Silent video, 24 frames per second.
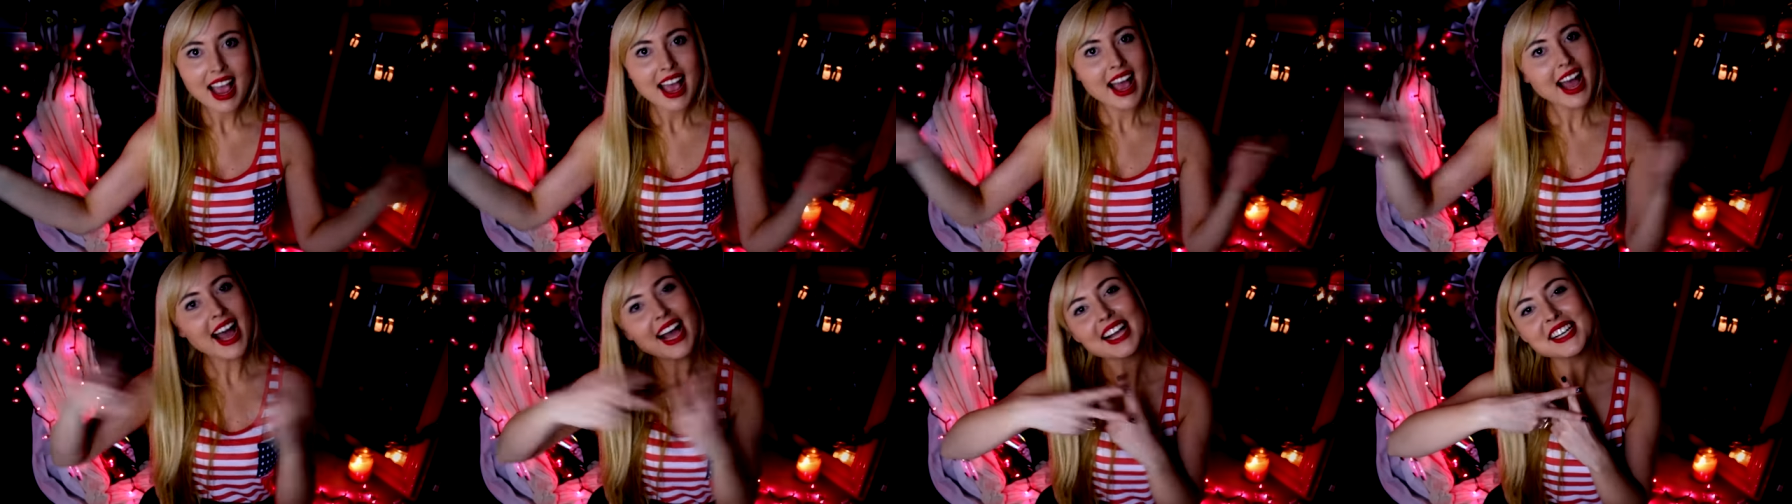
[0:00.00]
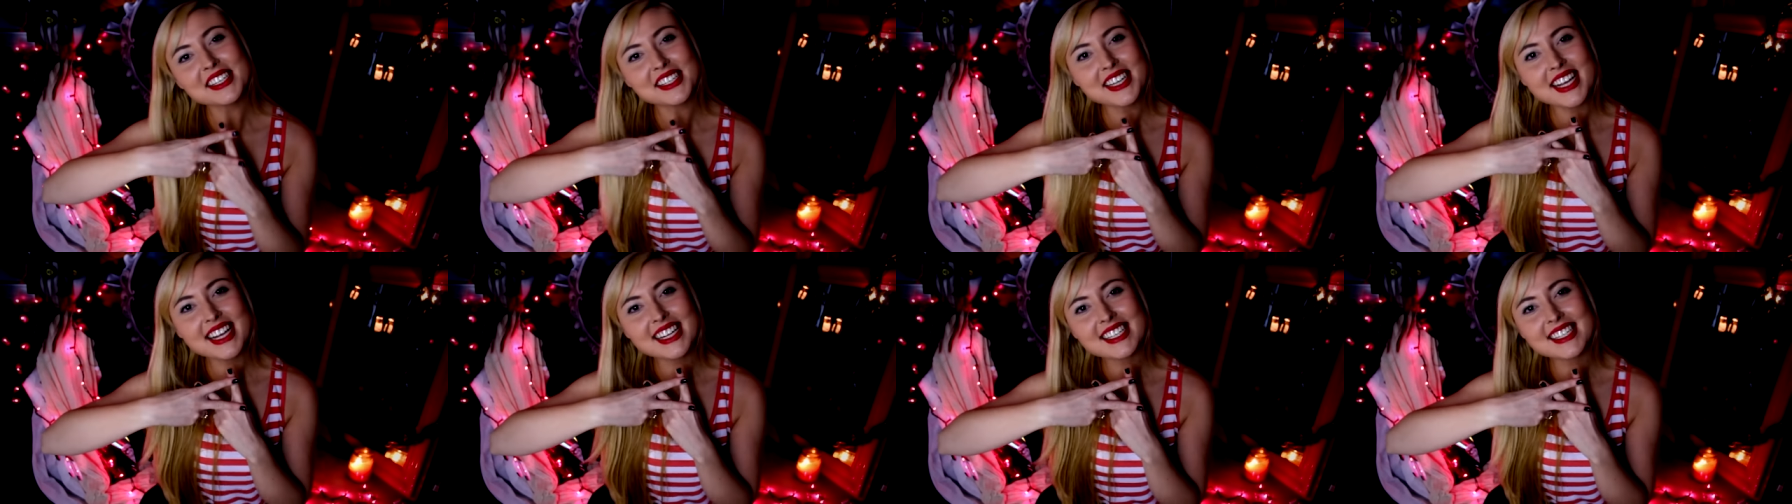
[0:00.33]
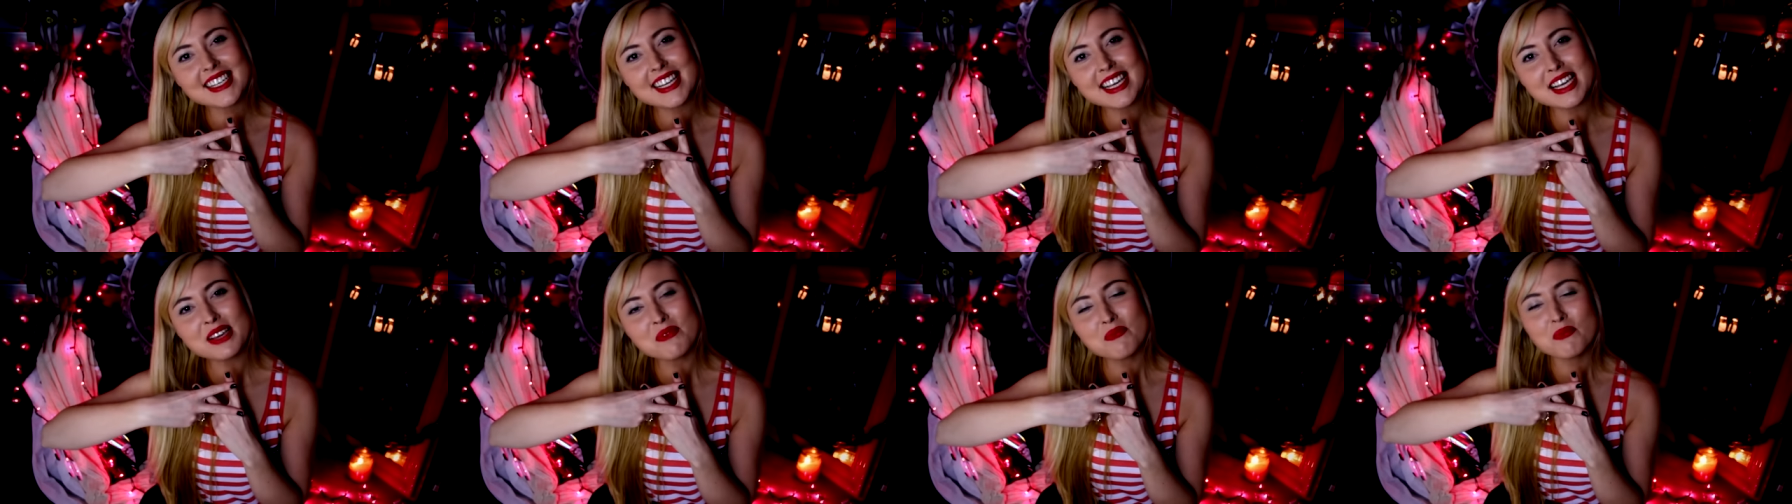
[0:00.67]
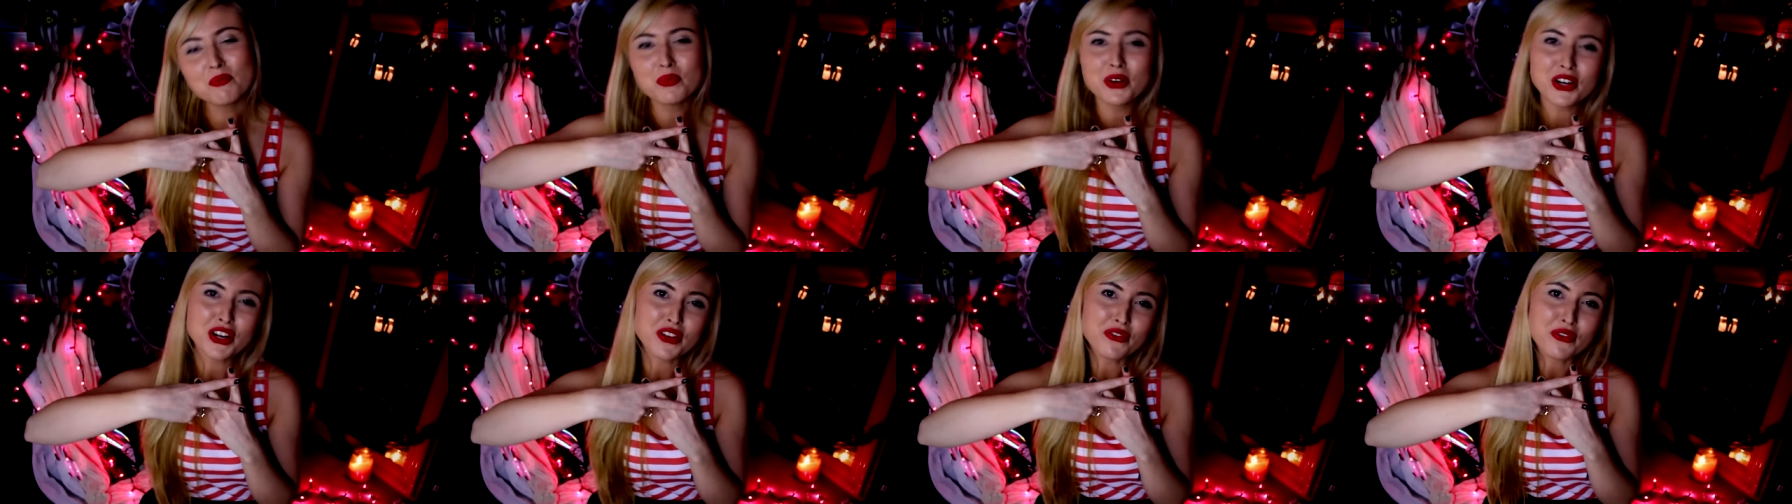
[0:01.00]
Hashtag team
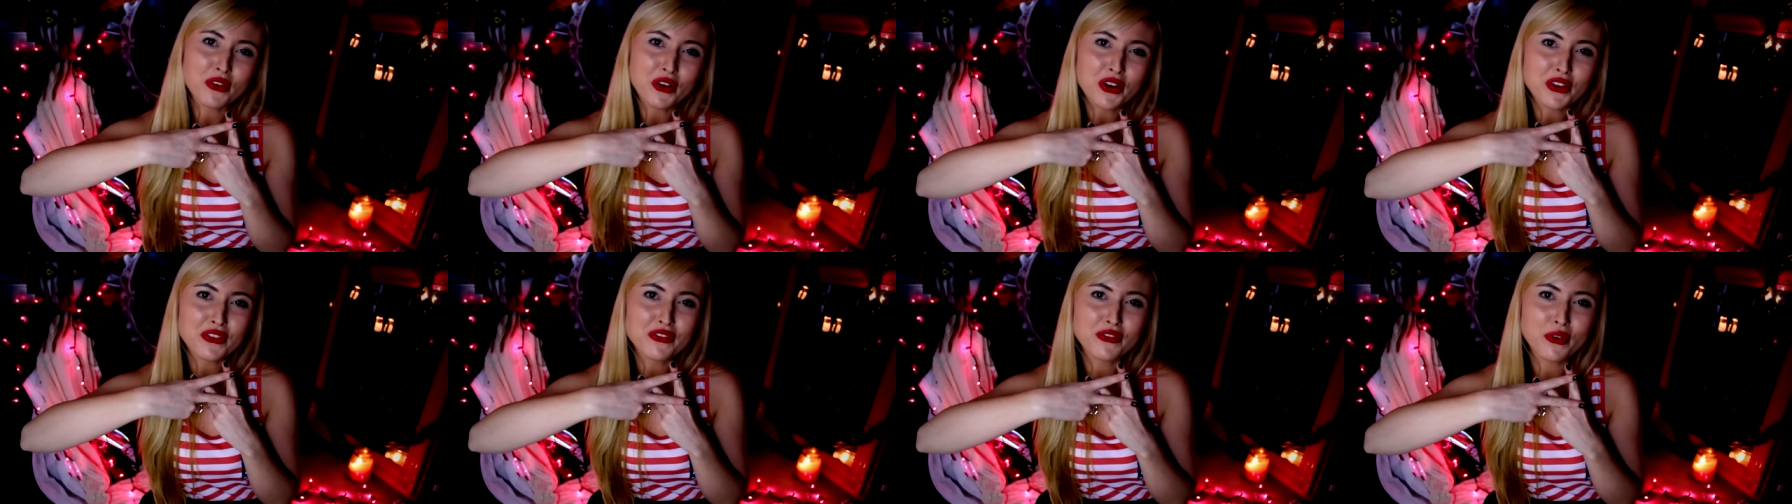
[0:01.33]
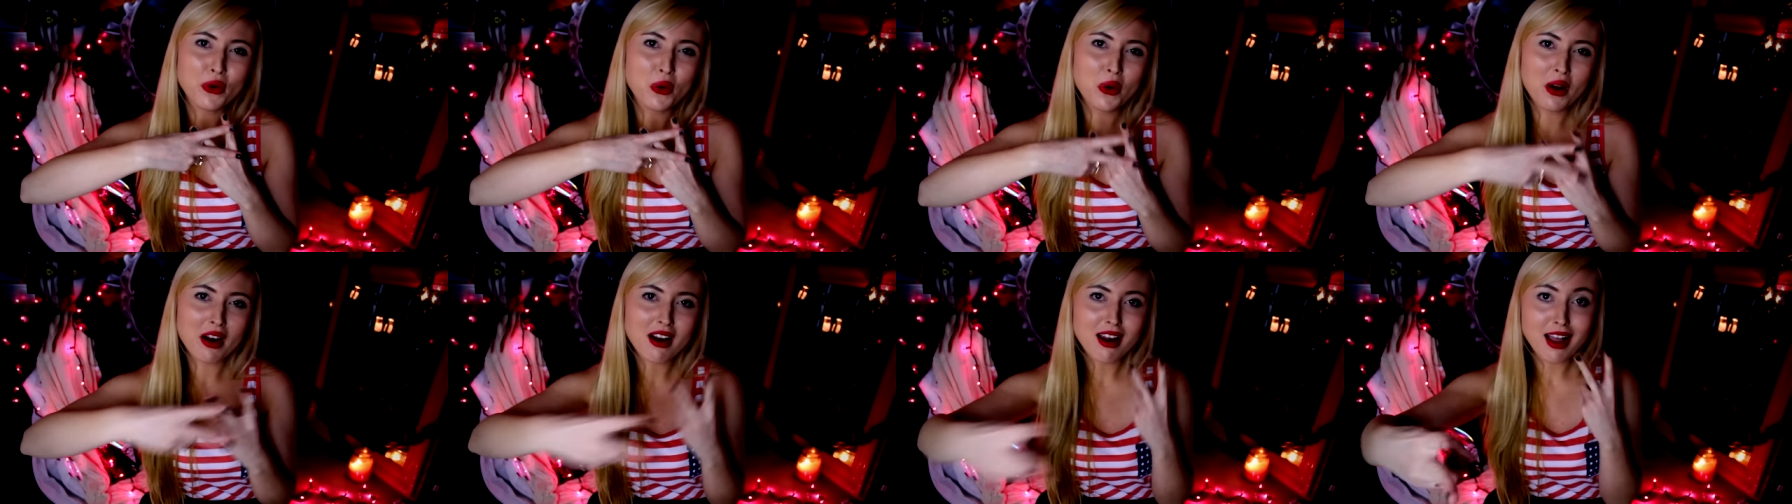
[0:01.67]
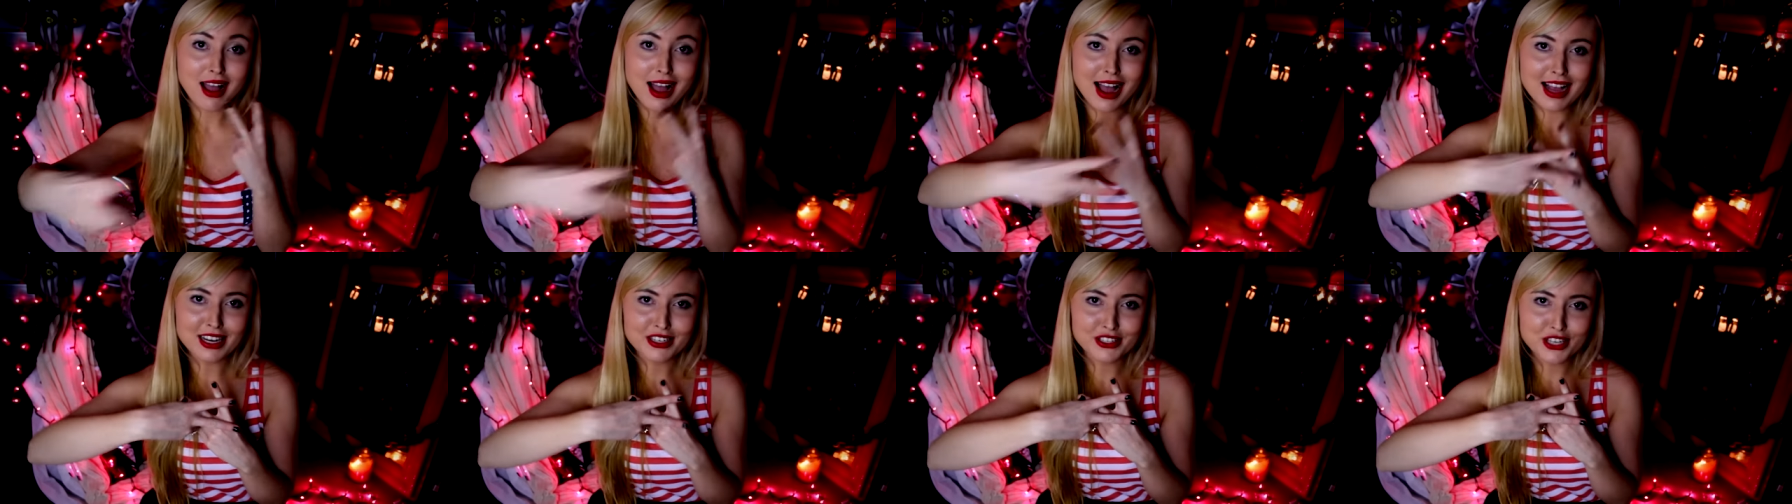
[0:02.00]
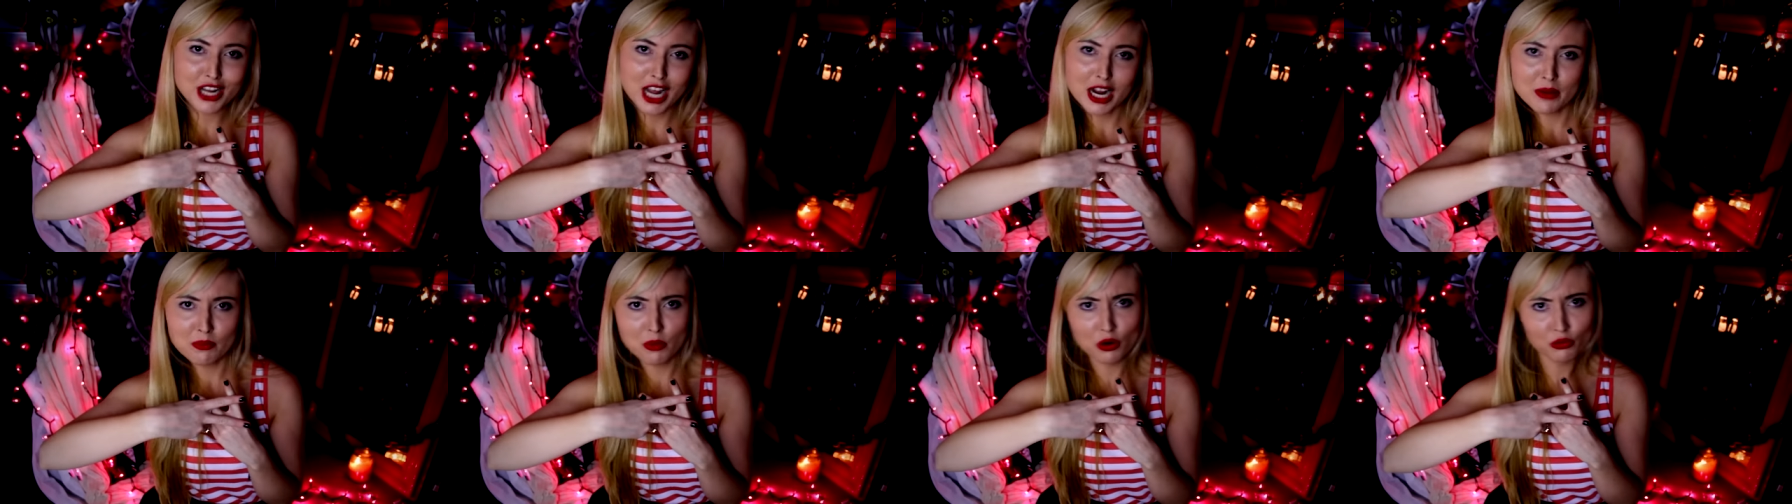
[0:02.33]
Britney44,
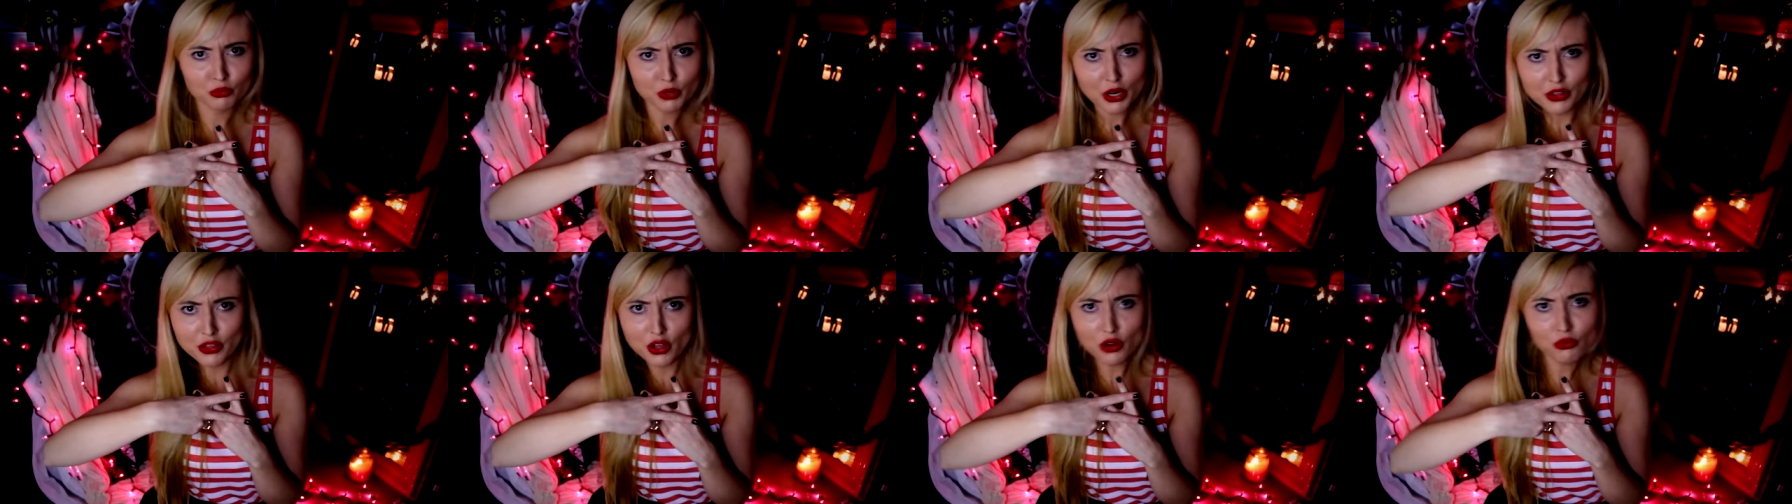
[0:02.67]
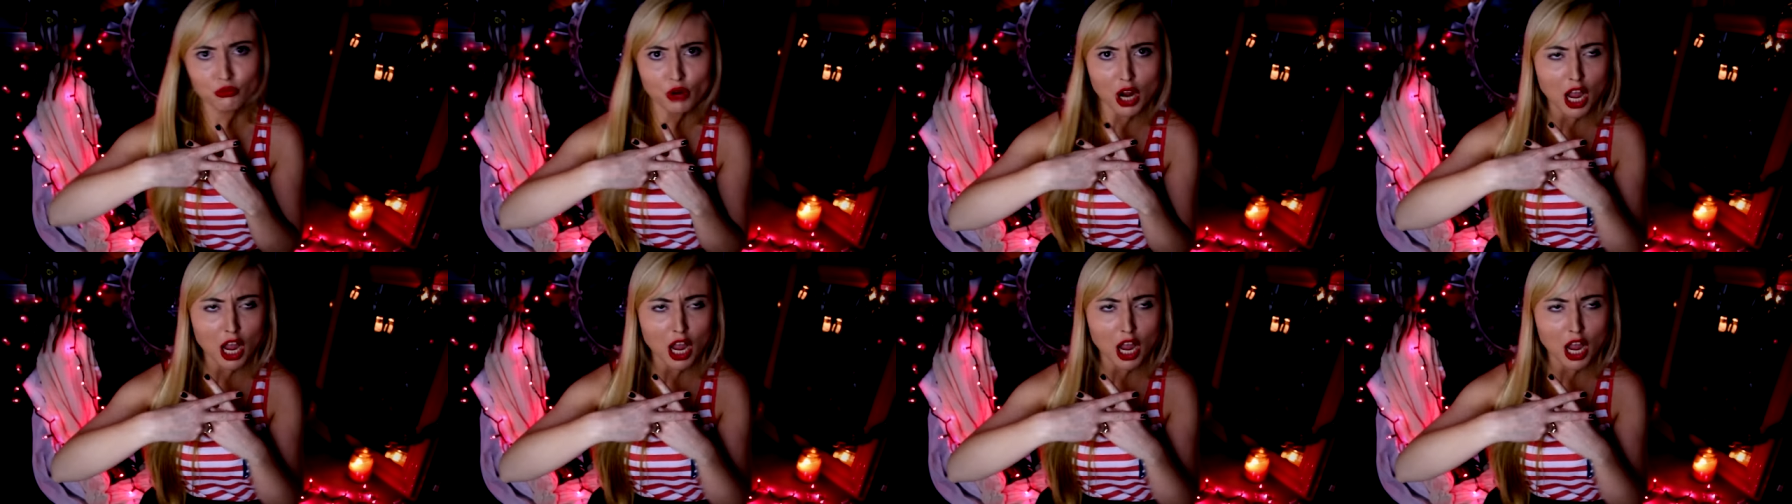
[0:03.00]
hashtag Barilla